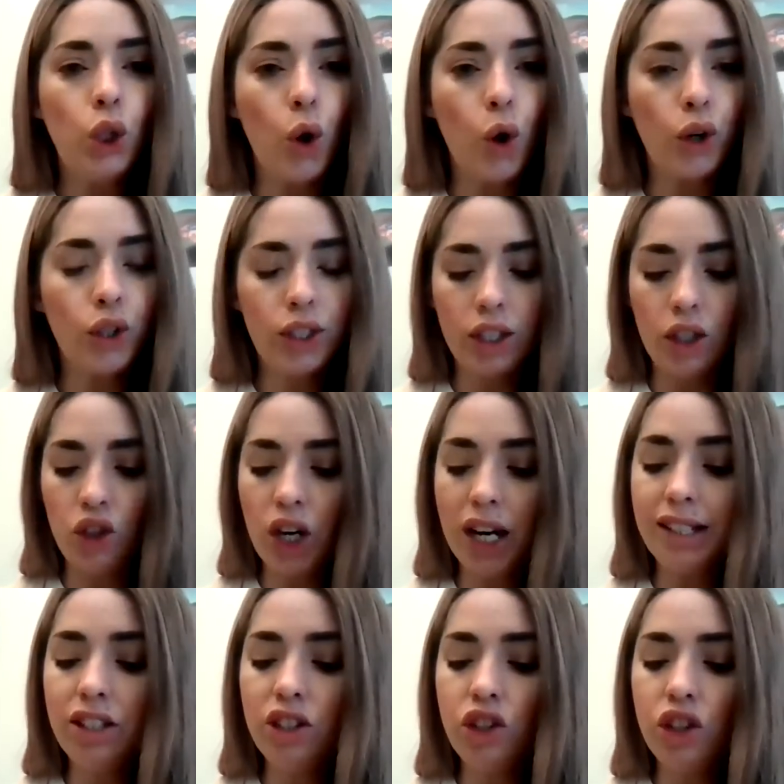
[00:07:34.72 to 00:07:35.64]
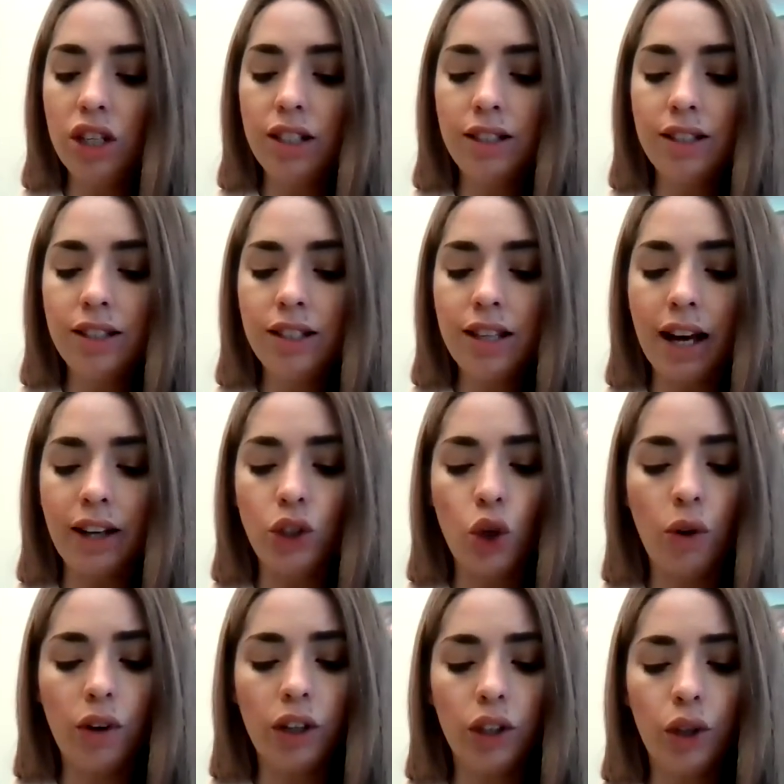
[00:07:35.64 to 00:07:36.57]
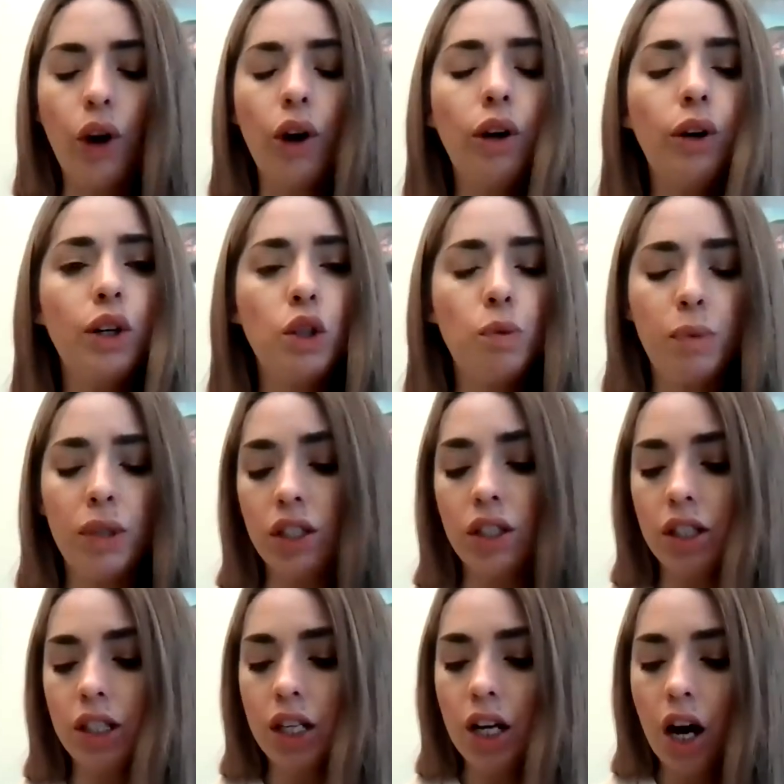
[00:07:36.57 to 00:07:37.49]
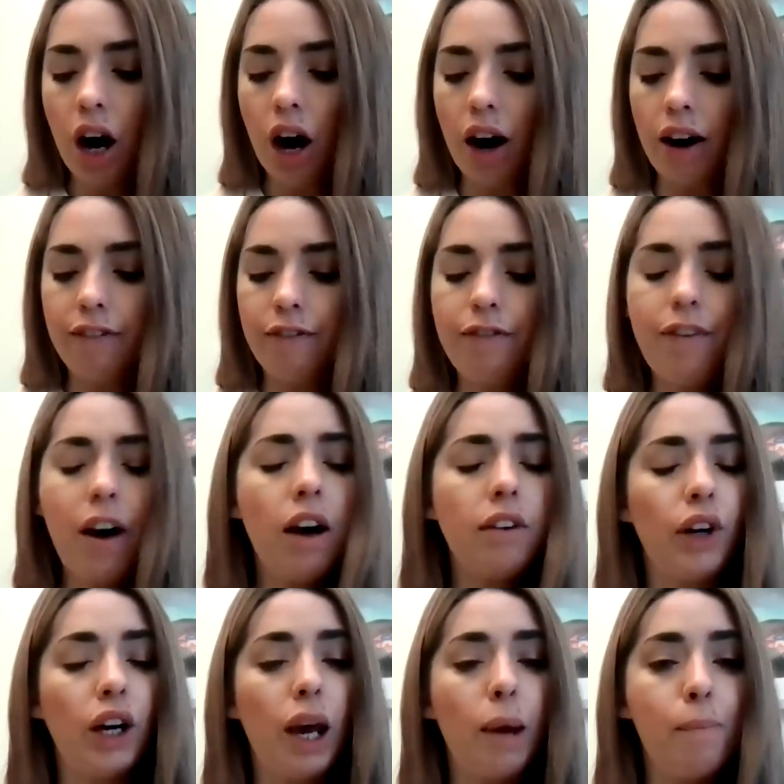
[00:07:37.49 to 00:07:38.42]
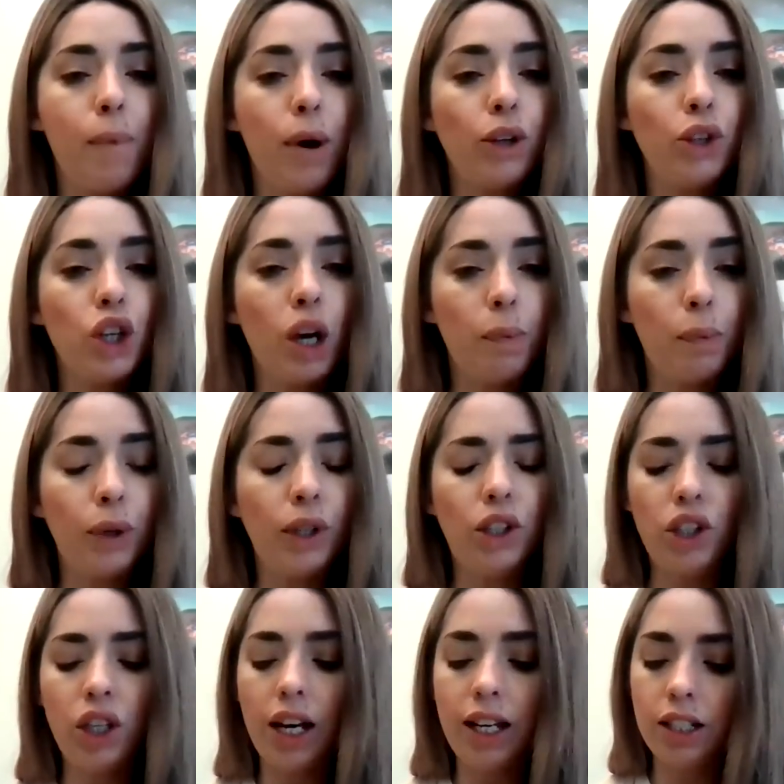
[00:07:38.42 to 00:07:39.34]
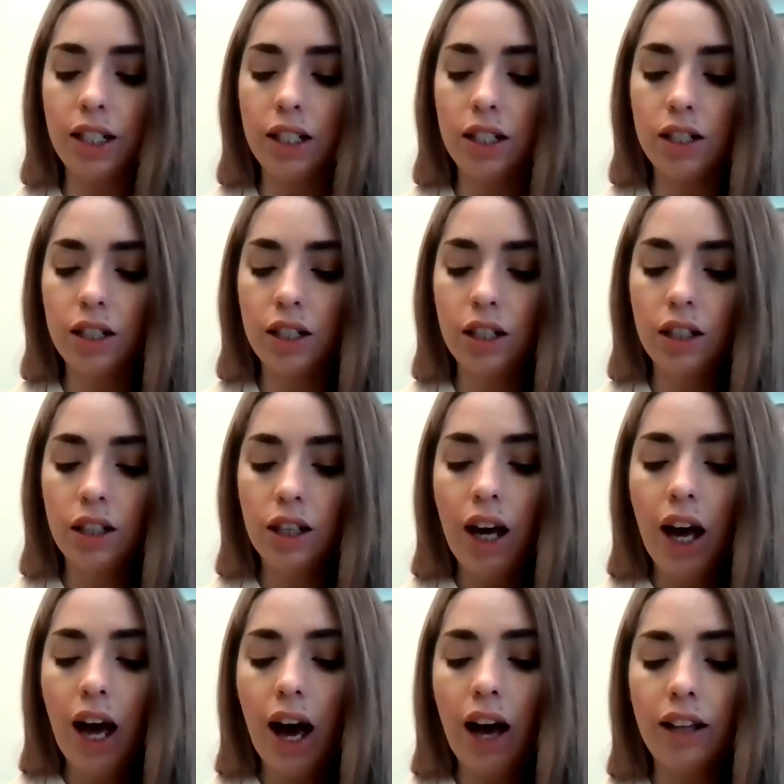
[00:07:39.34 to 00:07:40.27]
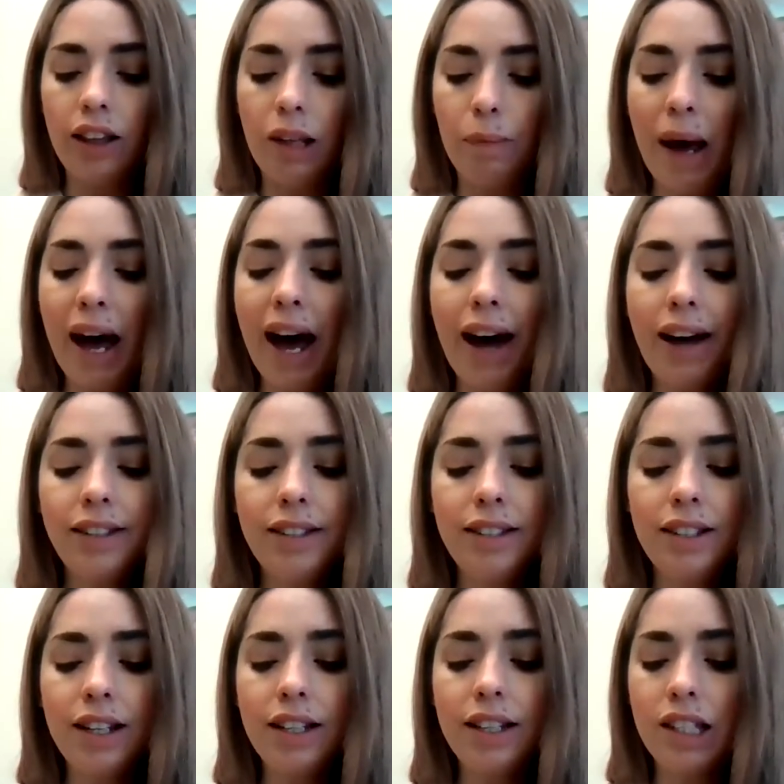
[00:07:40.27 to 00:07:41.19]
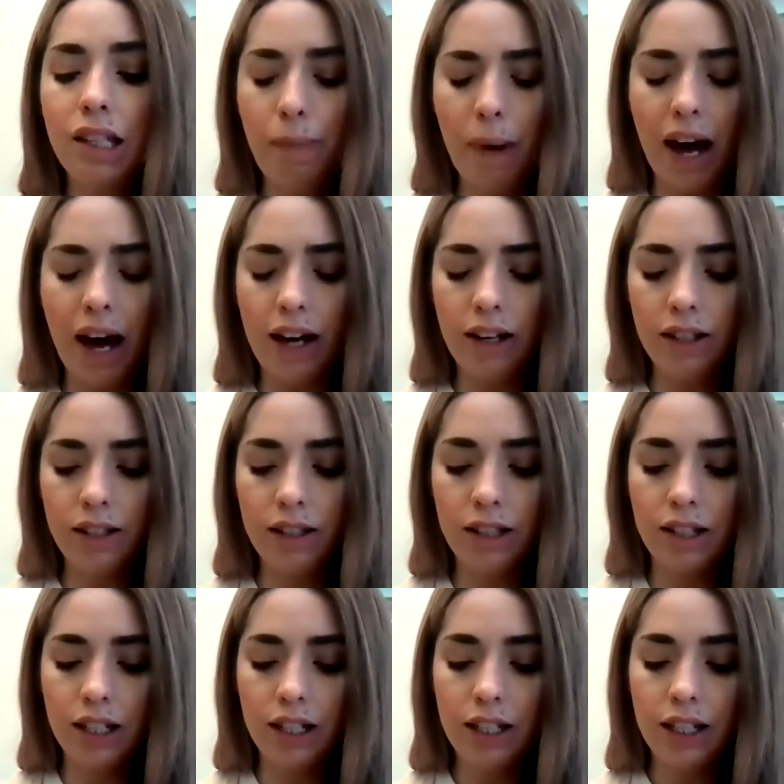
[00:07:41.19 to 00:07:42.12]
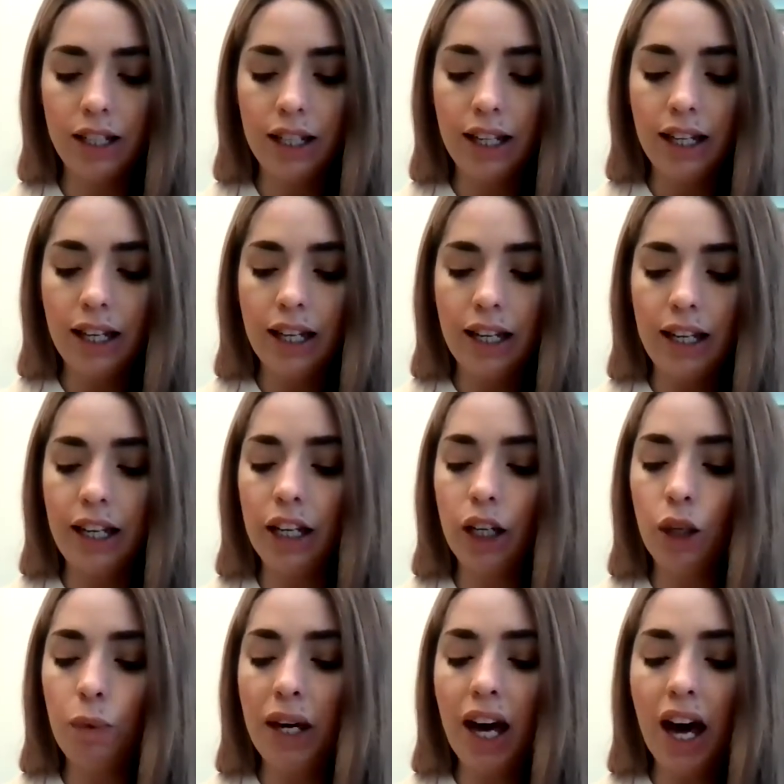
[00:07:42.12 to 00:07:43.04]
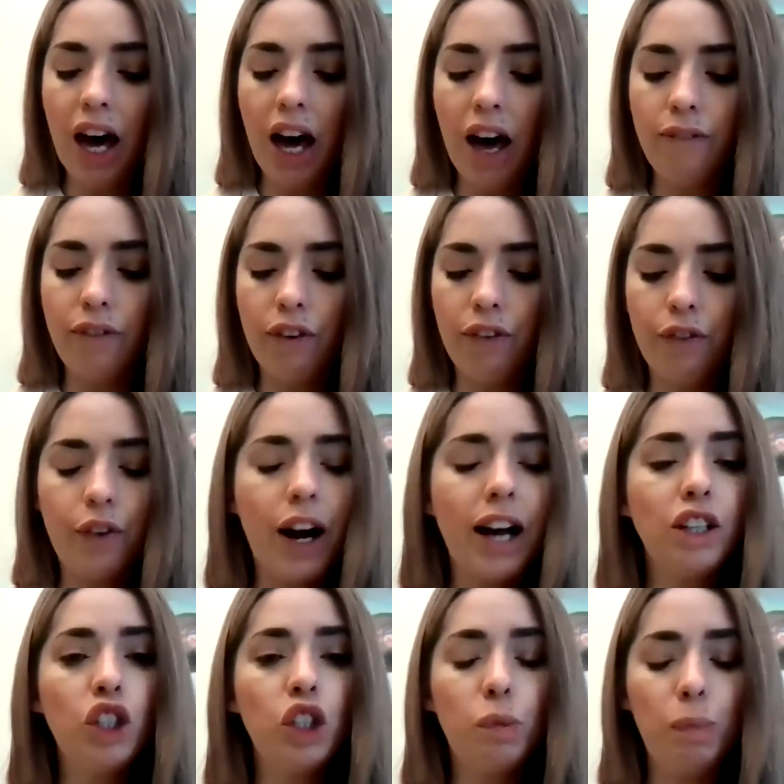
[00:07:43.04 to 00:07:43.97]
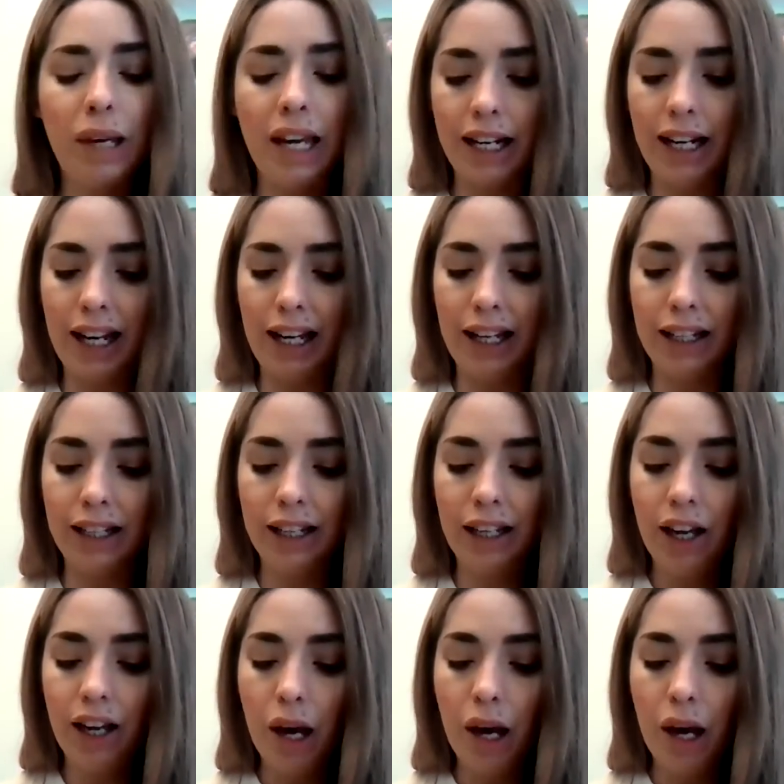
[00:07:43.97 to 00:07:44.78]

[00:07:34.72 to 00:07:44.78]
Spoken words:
Your suggestions and your encouragement are very much appreciated, and the past is the past. Here we have a fresh beginning.